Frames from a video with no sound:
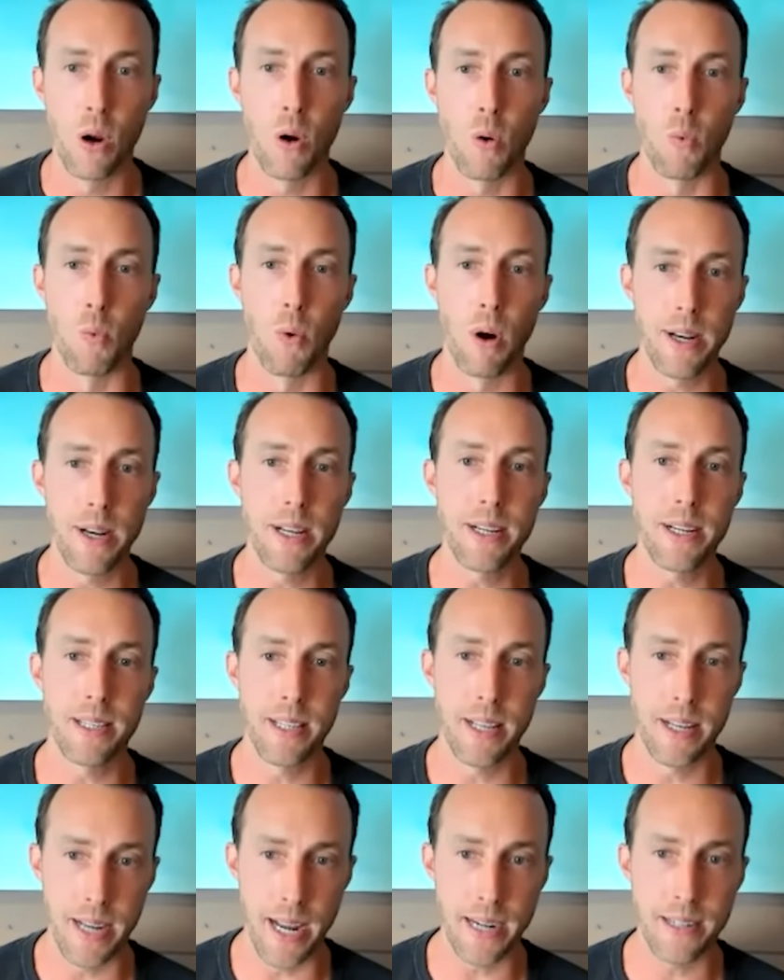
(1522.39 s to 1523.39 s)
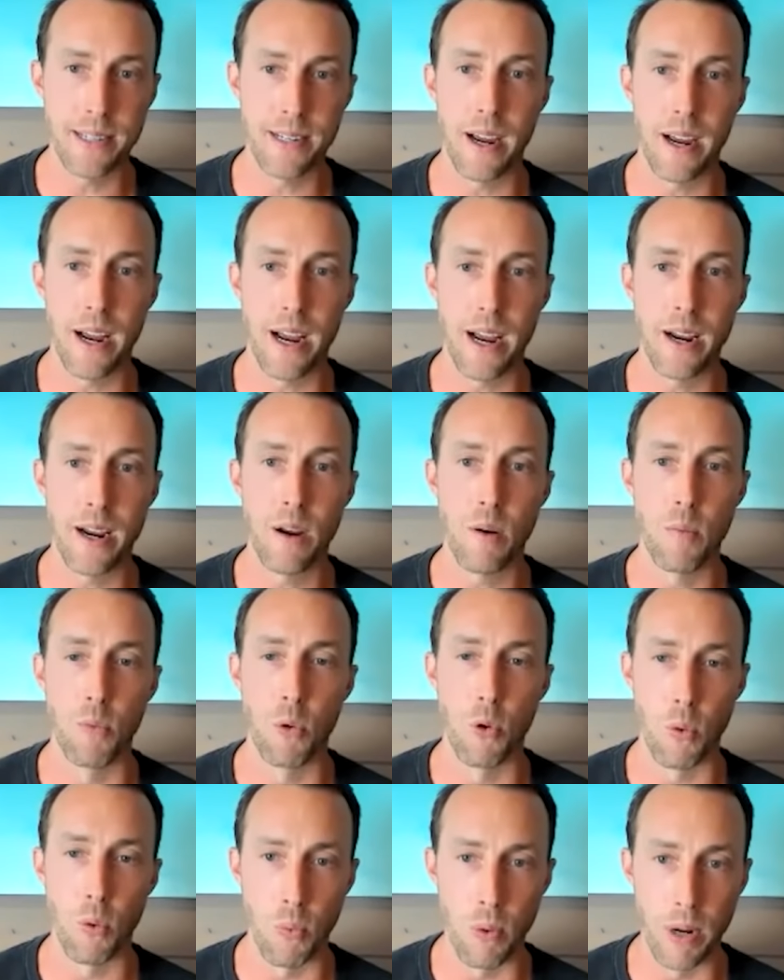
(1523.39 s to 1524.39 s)
What is the next guy
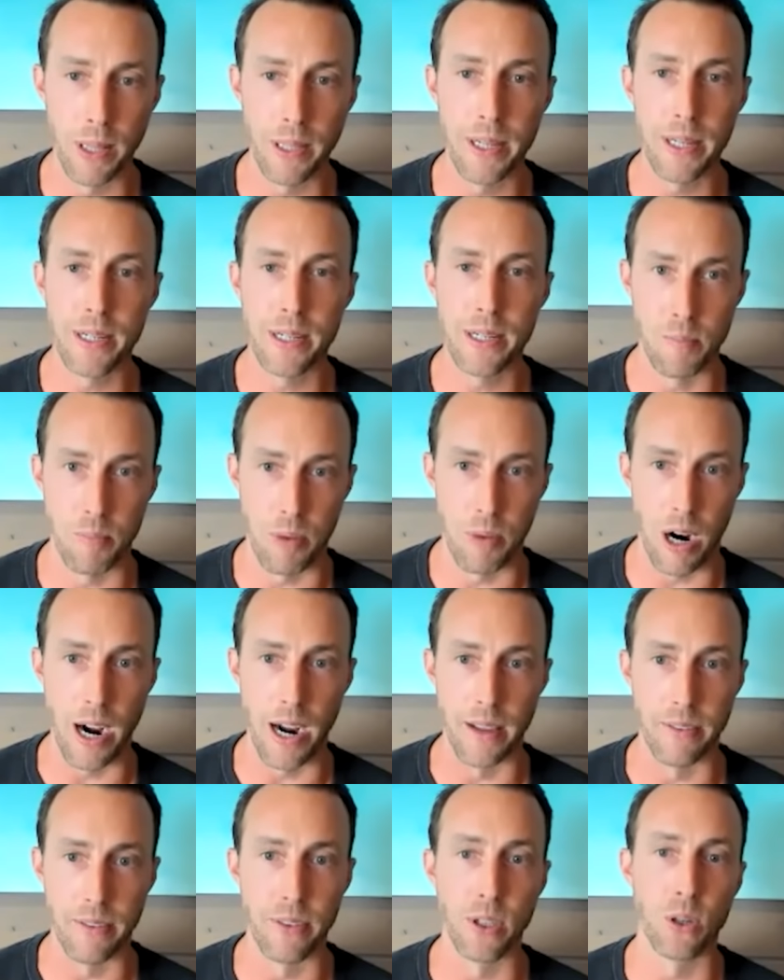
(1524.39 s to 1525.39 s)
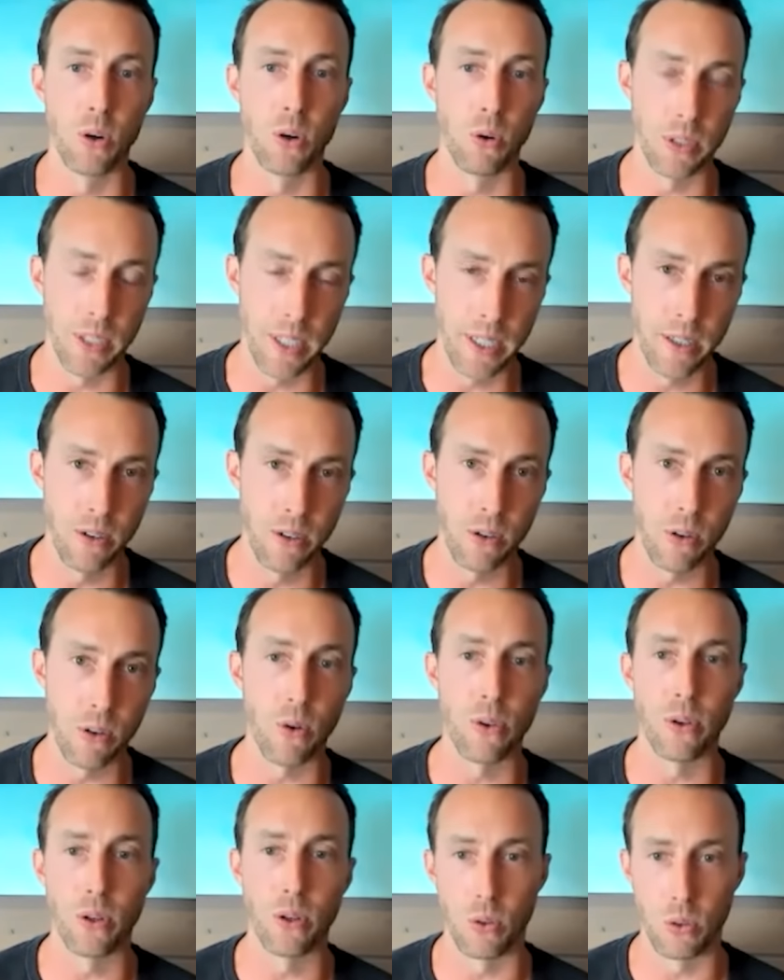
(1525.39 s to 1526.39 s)
more willing to buy, the gold eagle
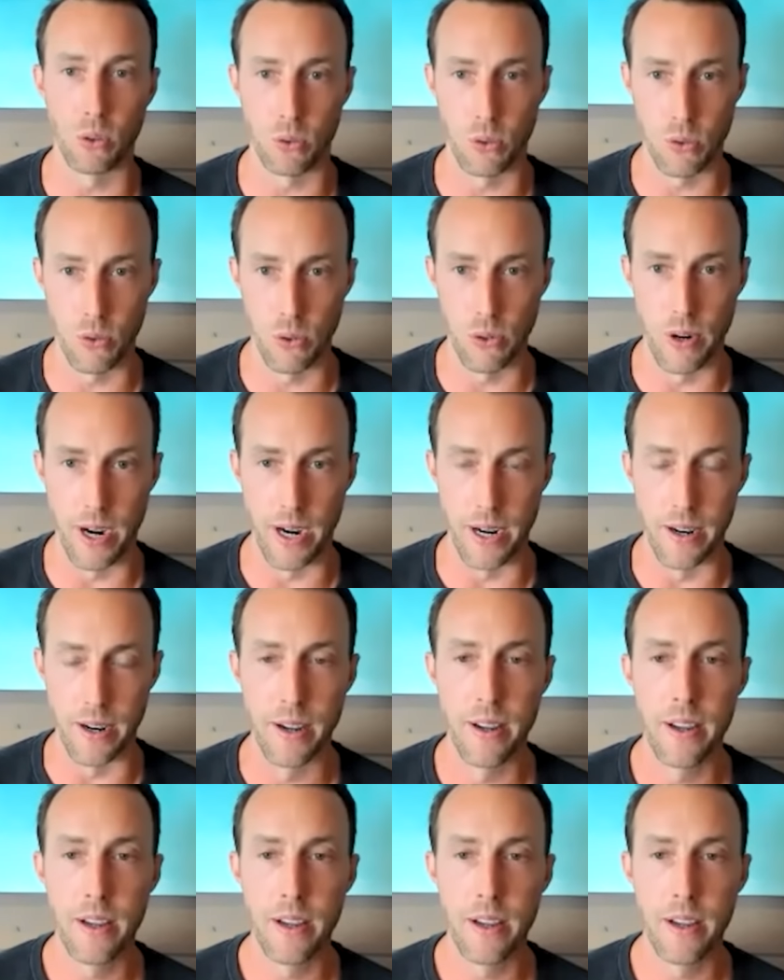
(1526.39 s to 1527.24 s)
or the gold crew ground?